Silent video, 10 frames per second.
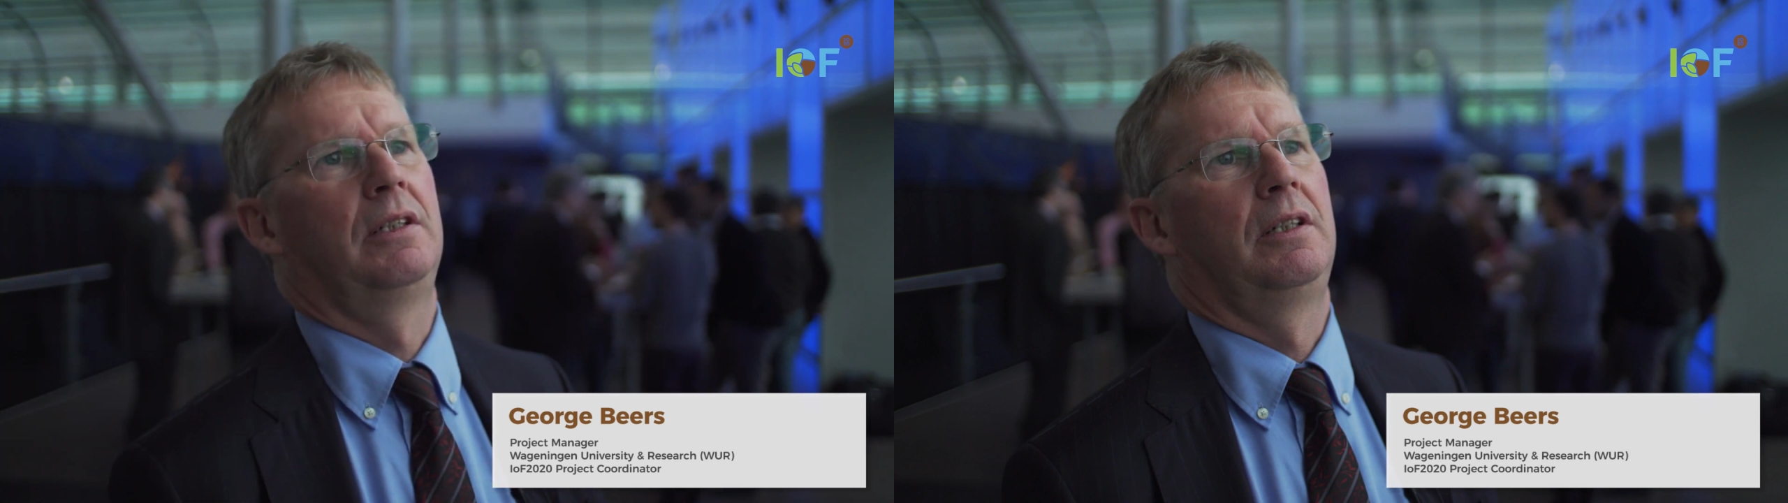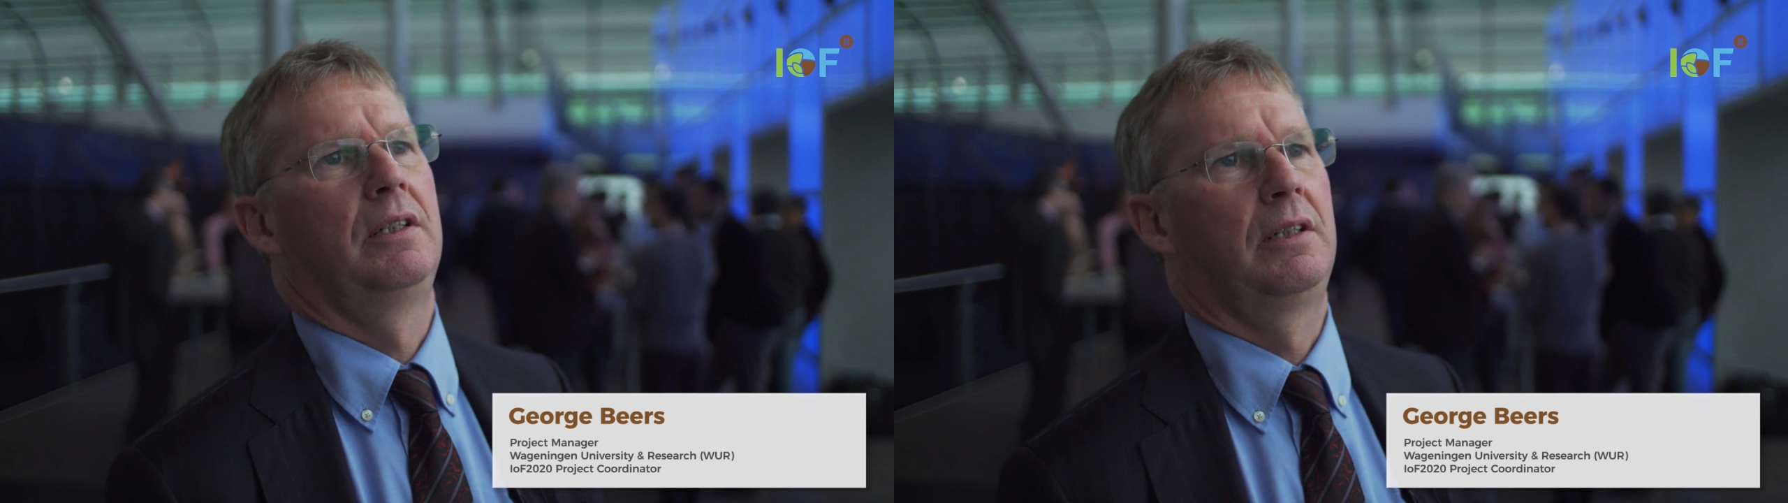
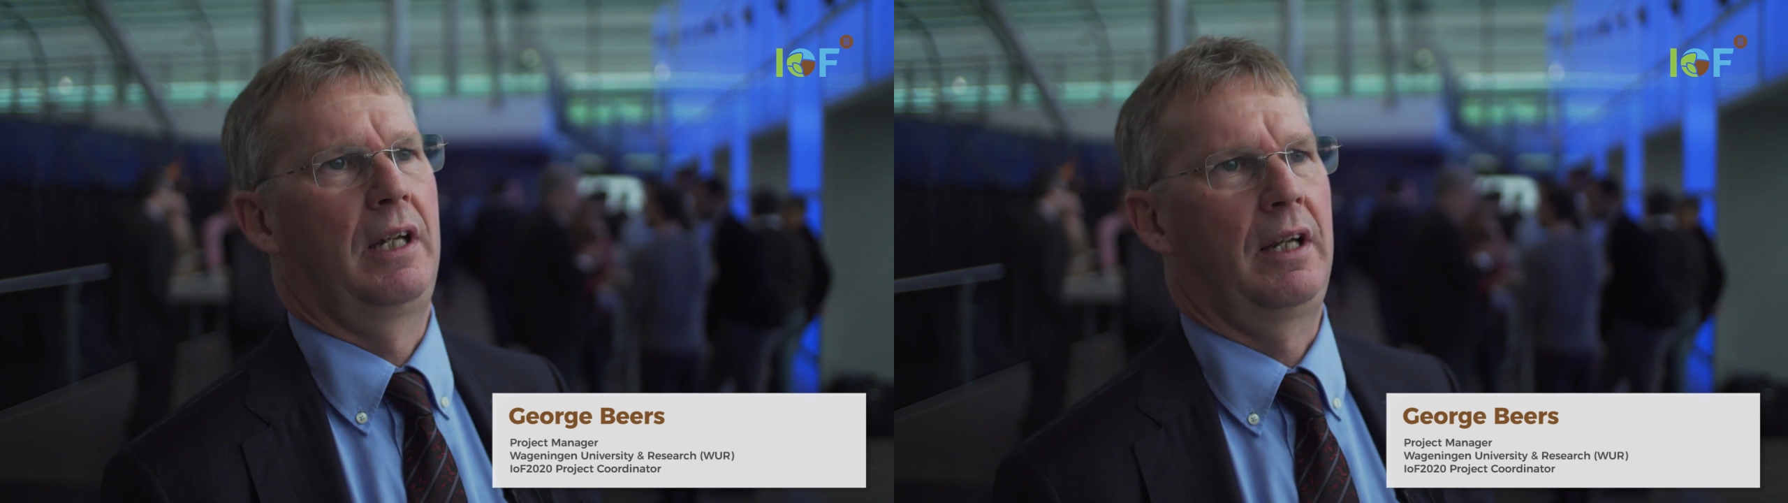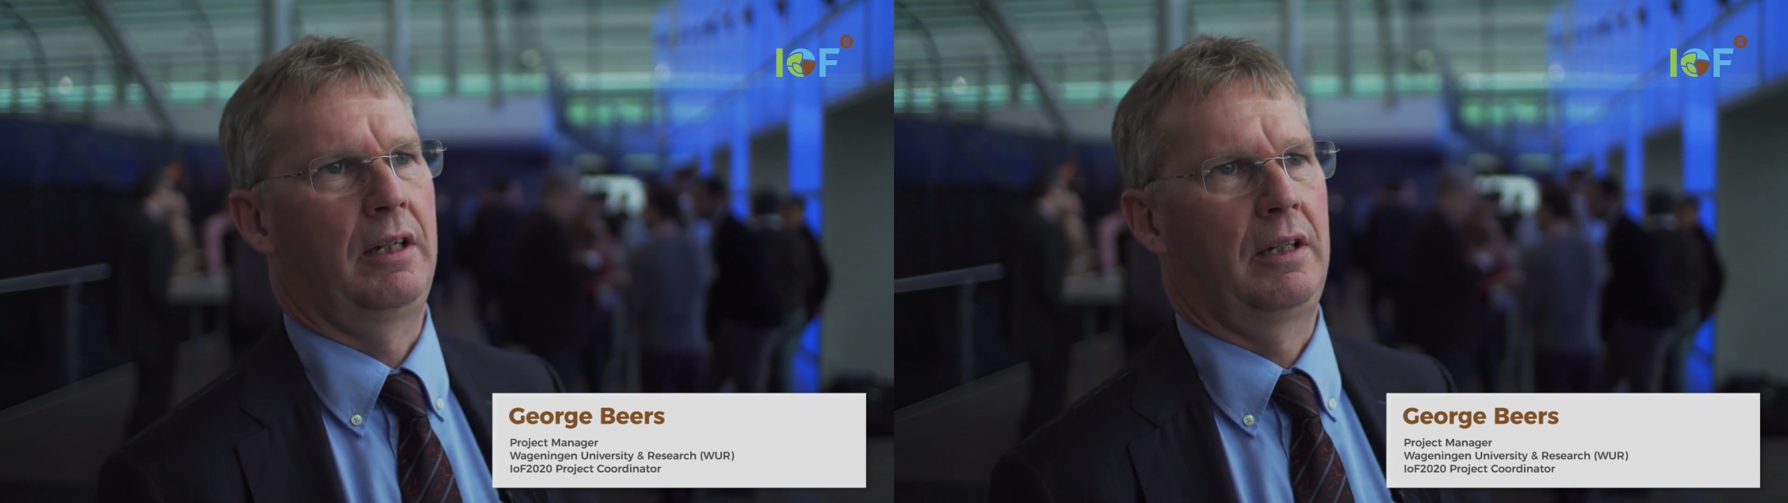in
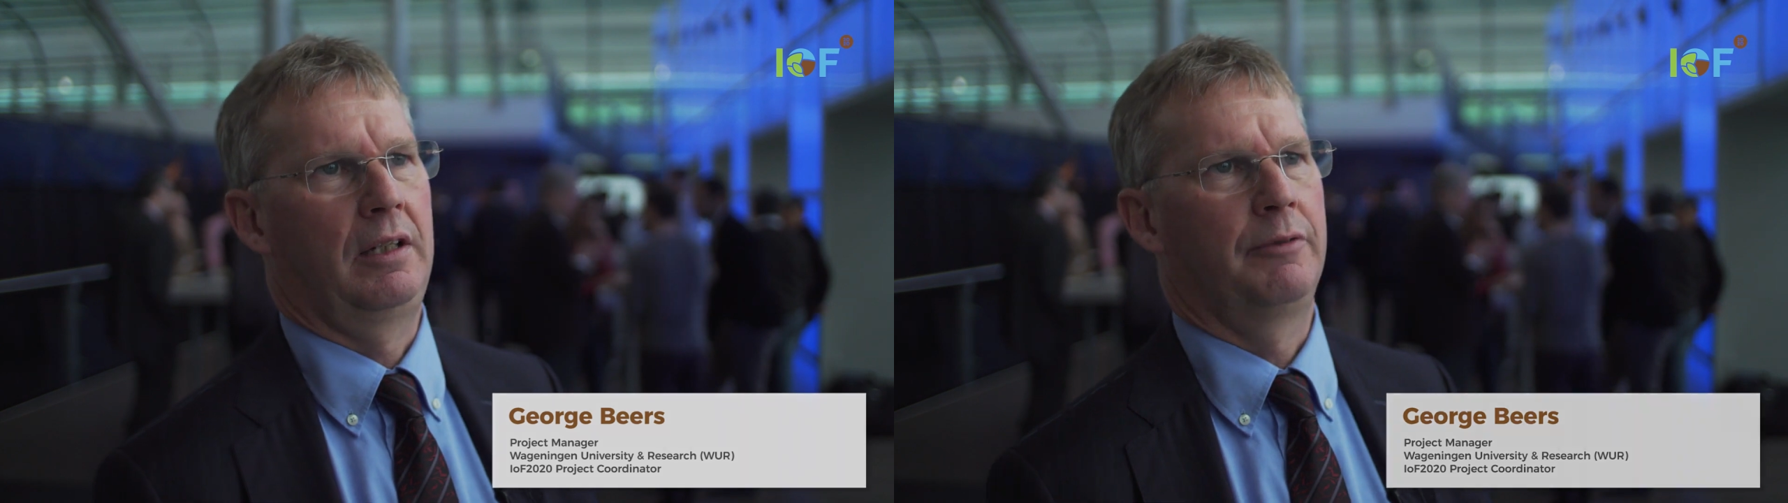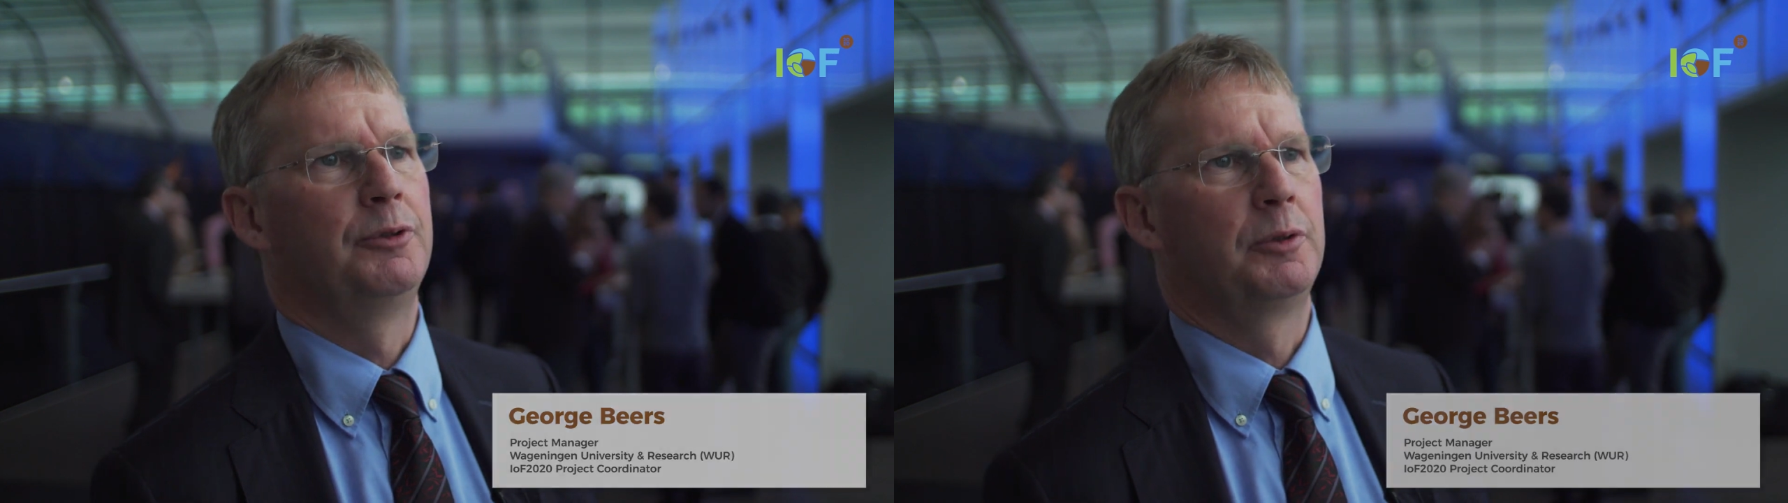the, in
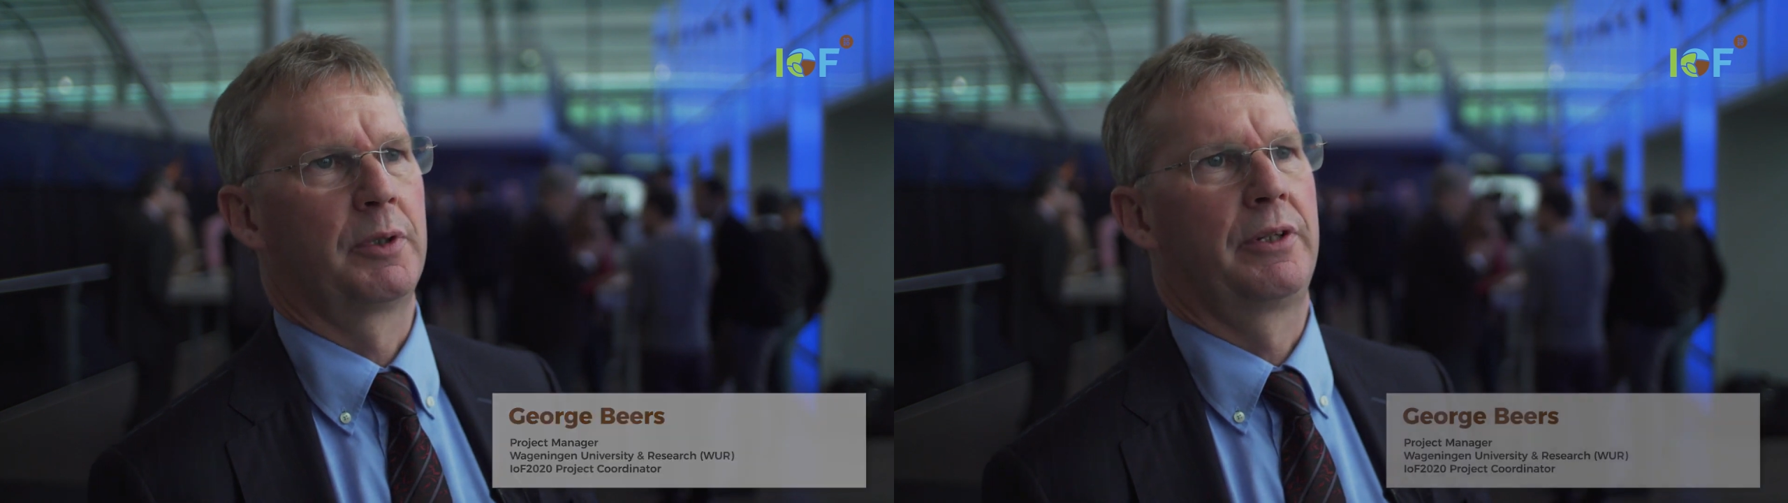the food